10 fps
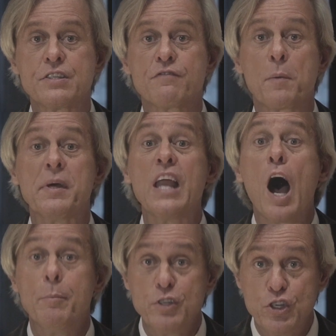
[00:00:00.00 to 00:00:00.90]
from an
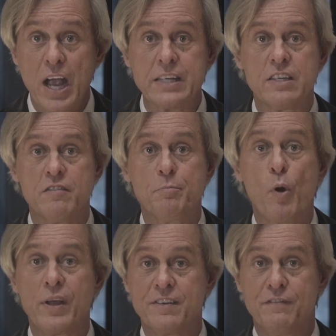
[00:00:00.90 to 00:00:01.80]
objective
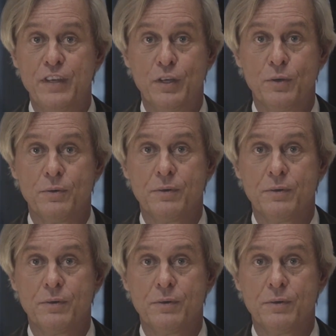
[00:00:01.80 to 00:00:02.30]
point of view.